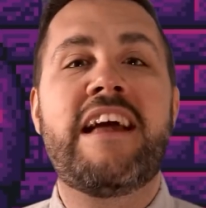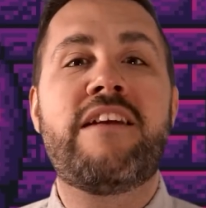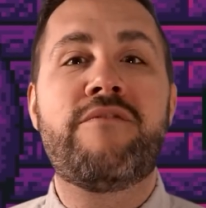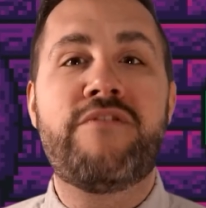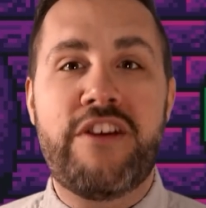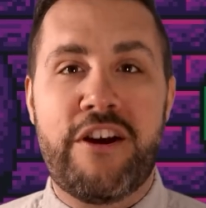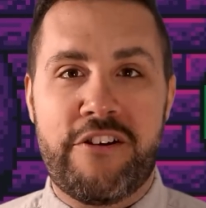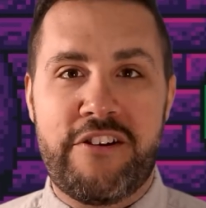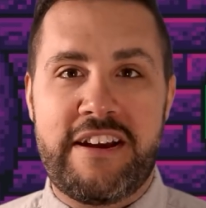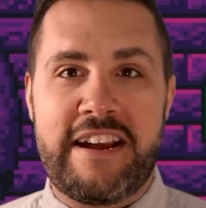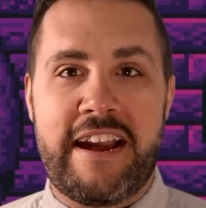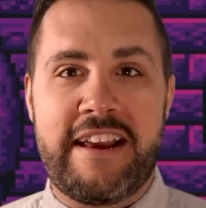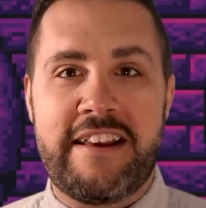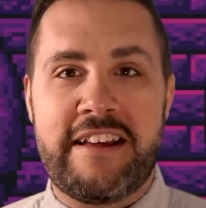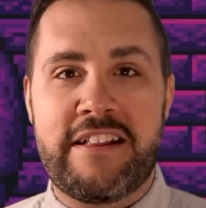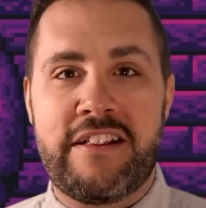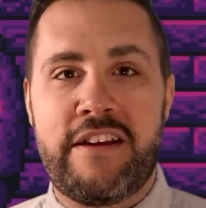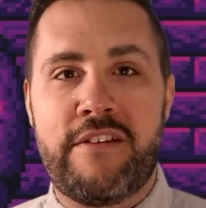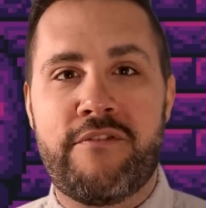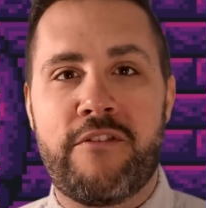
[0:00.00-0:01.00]

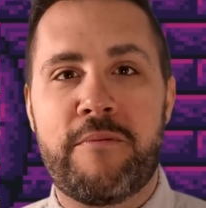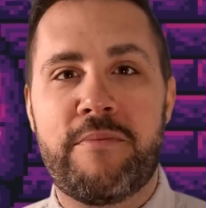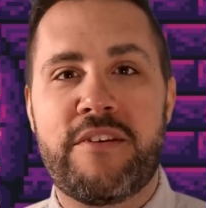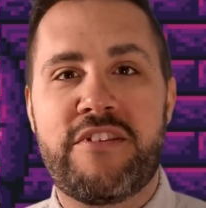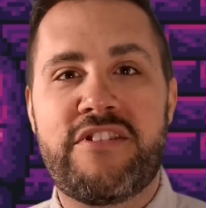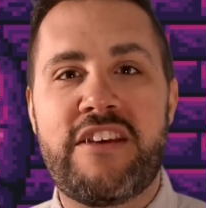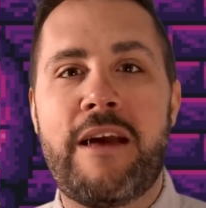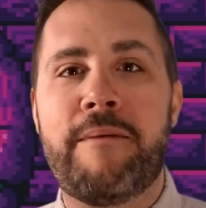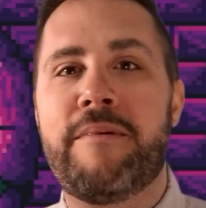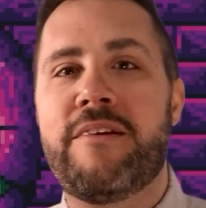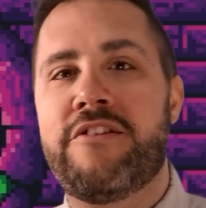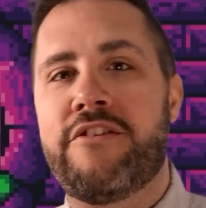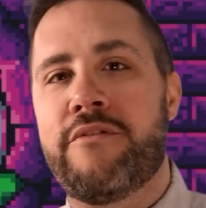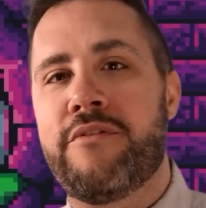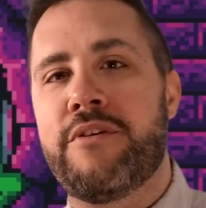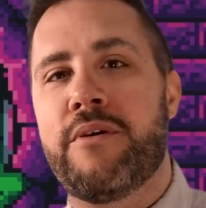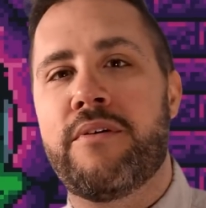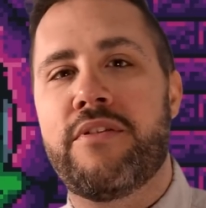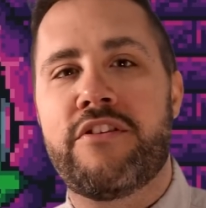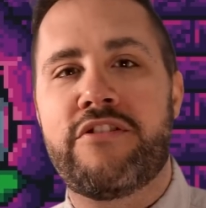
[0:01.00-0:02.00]
infuriatingly, from the same
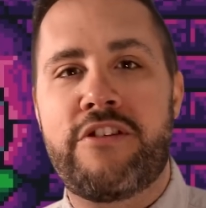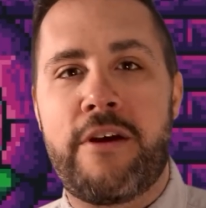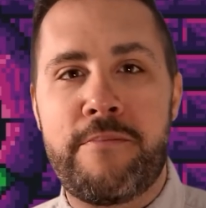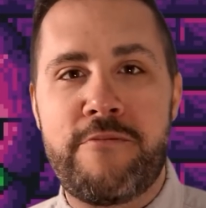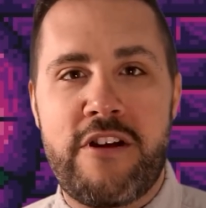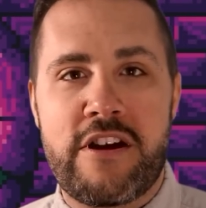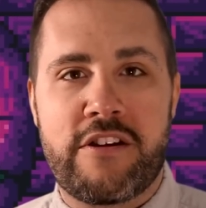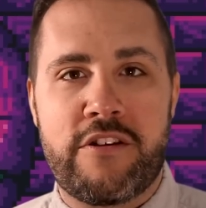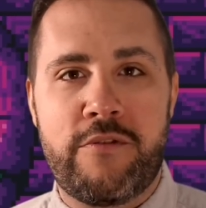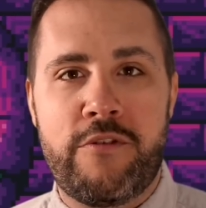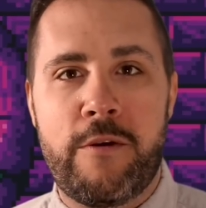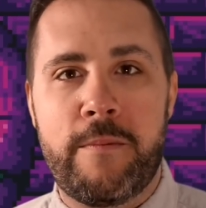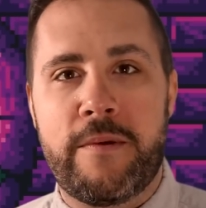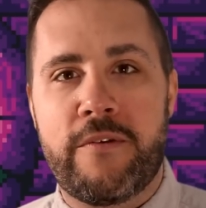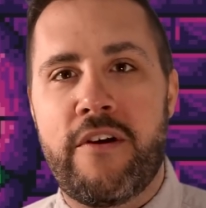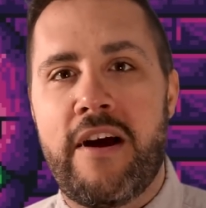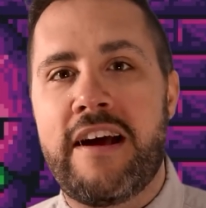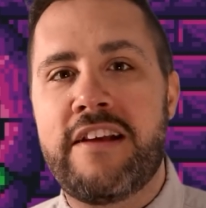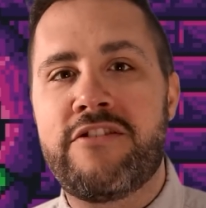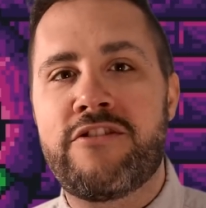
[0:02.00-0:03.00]
interview on the subject of human
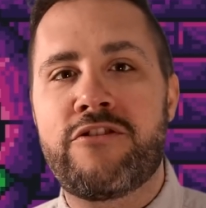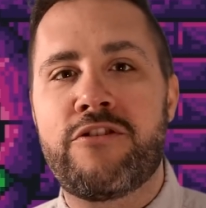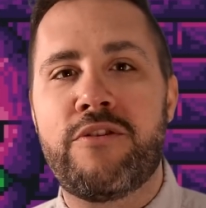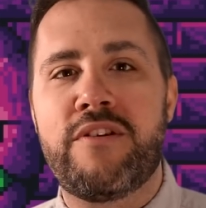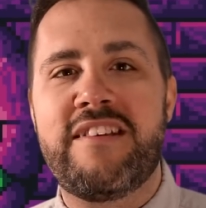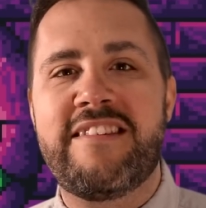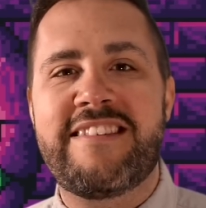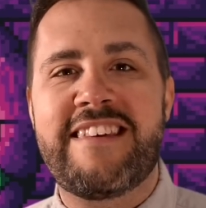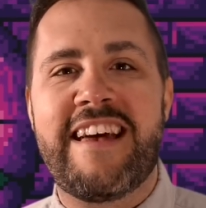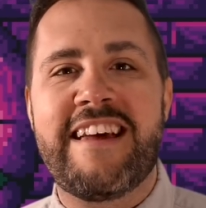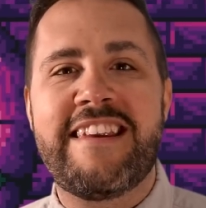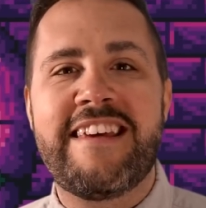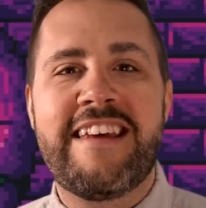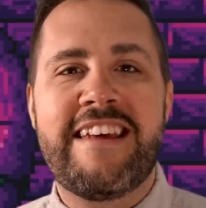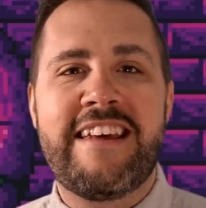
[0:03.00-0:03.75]
rights, Trudy said,